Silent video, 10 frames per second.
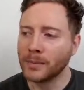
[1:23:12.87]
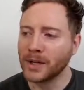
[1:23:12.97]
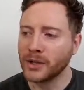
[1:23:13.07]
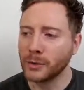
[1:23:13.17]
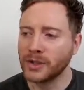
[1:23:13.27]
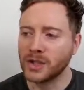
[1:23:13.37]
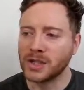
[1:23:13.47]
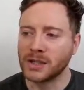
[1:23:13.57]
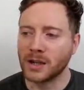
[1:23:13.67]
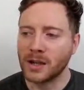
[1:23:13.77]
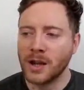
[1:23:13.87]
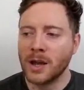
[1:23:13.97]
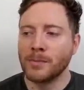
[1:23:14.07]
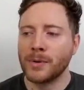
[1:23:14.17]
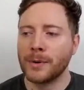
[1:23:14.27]
I'm going to do it just as a
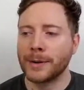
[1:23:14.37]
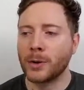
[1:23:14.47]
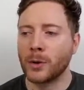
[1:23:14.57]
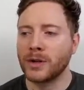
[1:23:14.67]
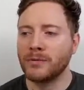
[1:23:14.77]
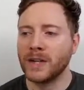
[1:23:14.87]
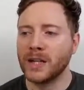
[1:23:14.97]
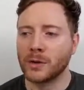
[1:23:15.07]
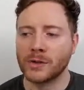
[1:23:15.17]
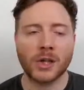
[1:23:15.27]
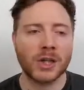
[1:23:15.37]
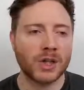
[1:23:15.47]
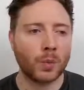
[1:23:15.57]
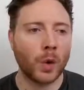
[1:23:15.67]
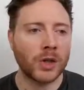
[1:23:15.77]
pre-recorded video so you can
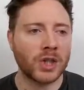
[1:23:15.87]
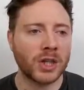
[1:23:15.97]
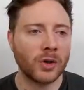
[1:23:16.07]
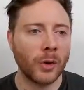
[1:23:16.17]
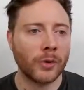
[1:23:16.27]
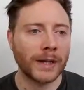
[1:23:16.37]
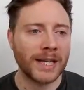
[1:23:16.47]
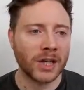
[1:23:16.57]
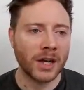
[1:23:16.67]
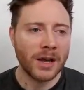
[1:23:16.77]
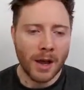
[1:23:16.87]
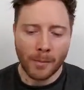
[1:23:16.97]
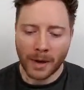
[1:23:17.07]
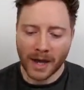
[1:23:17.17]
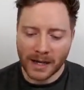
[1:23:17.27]
just watch it at your own leisure.
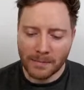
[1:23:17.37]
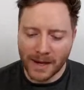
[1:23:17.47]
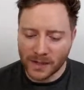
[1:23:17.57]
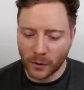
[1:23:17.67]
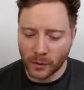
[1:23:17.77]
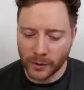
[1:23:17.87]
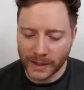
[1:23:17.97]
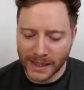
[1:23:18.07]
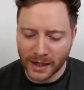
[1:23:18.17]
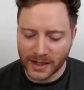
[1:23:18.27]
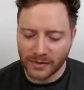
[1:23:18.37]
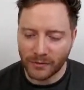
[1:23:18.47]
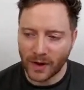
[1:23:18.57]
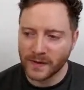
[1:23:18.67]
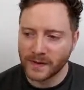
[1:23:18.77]
But it makes for a really nice,
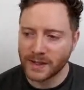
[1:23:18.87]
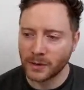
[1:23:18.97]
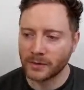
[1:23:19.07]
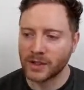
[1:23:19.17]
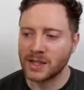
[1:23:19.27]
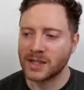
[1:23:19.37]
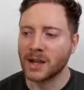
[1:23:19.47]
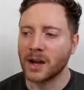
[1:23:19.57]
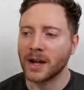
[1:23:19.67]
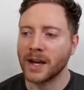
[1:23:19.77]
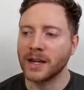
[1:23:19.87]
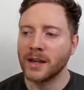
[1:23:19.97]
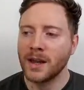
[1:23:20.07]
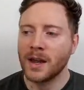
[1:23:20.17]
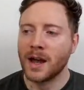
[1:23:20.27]
fun sort of design.
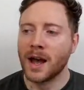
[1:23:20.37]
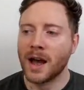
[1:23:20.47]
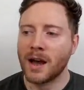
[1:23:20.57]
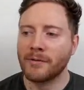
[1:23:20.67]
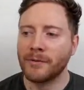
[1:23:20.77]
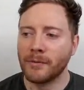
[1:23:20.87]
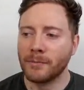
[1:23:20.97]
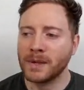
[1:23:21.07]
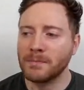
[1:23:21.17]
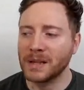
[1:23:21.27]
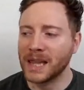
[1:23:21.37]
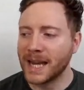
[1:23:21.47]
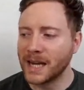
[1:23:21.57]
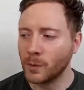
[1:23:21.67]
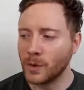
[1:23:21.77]
I've been
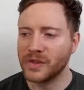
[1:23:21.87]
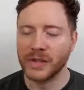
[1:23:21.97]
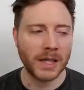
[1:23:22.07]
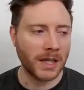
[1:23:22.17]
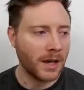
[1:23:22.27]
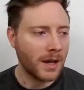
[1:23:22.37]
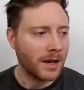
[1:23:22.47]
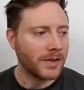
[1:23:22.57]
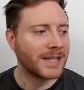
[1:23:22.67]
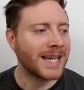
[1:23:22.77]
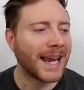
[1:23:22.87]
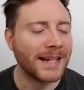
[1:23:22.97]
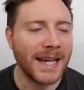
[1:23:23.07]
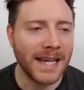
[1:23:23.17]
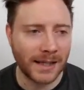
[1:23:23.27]
playing with the
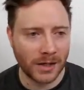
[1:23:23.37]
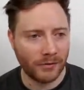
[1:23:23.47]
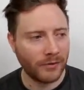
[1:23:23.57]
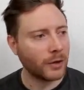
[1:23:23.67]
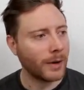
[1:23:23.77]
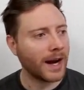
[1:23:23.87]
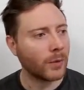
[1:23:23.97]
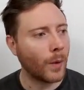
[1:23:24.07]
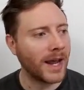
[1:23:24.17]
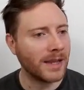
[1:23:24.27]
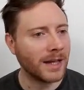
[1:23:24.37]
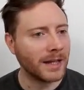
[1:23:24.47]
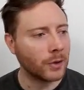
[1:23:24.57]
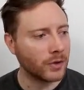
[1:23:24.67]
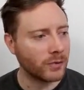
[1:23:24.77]
technique to figure out a way that
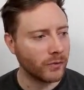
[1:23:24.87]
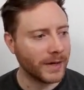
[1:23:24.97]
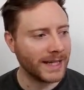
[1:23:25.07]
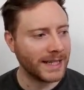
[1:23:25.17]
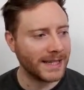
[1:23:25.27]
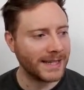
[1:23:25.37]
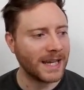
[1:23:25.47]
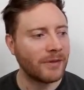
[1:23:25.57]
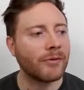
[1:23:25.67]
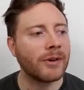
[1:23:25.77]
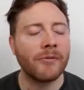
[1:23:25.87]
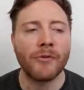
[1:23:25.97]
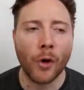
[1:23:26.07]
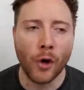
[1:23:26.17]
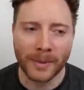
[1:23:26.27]
it looks really stiff and
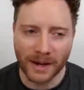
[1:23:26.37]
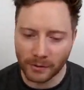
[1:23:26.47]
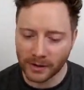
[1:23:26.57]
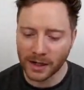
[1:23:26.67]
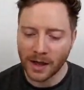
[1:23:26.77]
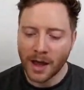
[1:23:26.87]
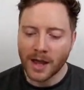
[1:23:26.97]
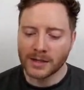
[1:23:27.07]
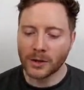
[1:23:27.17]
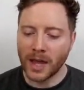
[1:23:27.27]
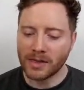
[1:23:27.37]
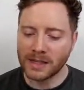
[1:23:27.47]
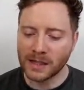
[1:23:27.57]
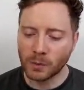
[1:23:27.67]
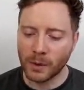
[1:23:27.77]
firm and everything. So yeah,
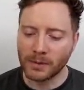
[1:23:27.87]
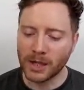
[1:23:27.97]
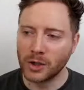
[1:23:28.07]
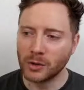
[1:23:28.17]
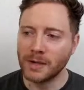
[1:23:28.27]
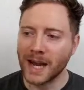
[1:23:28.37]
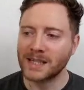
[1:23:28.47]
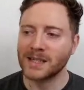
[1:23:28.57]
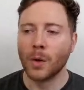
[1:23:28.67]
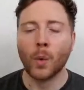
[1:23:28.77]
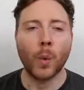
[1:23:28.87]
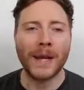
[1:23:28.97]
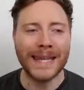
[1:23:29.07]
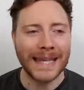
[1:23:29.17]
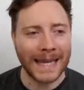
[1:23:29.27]
this is what I'm going to do next
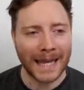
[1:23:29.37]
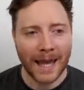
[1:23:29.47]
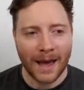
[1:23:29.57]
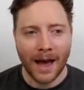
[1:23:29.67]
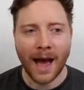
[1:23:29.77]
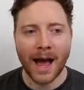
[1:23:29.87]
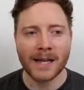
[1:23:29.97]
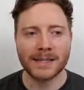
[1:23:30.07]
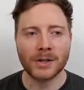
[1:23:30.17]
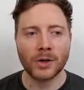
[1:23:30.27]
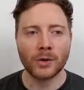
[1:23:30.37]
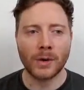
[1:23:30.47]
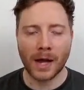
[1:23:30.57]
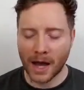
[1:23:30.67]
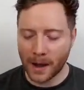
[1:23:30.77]
week. This
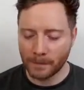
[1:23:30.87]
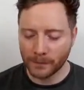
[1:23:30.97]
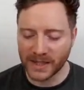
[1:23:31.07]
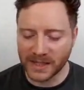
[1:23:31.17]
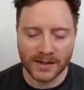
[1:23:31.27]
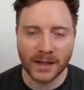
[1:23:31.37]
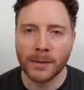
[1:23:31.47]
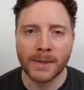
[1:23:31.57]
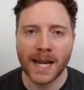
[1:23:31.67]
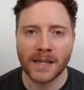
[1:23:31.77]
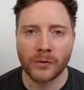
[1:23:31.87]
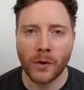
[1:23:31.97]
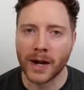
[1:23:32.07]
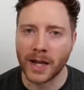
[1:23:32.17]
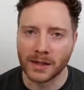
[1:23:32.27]
isn't going to be next
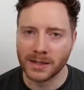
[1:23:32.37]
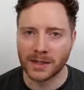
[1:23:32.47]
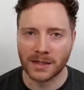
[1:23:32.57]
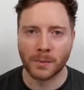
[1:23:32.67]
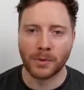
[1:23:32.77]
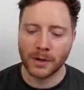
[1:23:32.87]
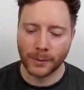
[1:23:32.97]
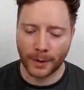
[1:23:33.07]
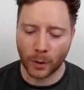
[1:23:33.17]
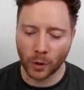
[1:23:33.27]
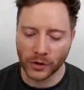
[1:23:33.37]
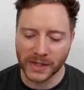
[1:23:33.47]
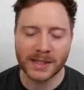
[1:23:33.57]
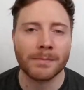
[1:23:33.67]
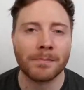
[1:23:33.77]
Friday. This is just a pre-record.
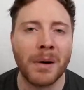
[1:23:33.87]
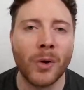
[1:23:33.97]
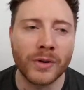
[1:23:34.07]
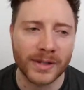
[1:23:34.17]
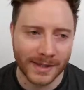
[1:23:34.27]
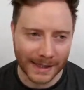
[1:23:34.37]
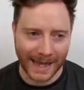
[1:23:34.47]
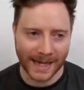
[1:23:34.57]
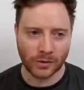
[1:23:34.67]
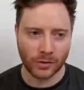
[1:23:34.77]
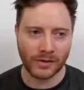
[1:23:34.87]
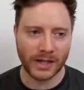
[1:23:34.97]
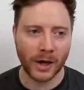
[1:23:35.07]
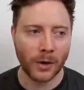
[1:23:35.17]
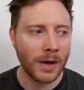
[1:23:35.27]
This is a bonus little extra
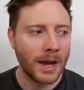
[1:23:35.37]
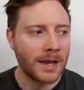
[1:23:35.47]
video.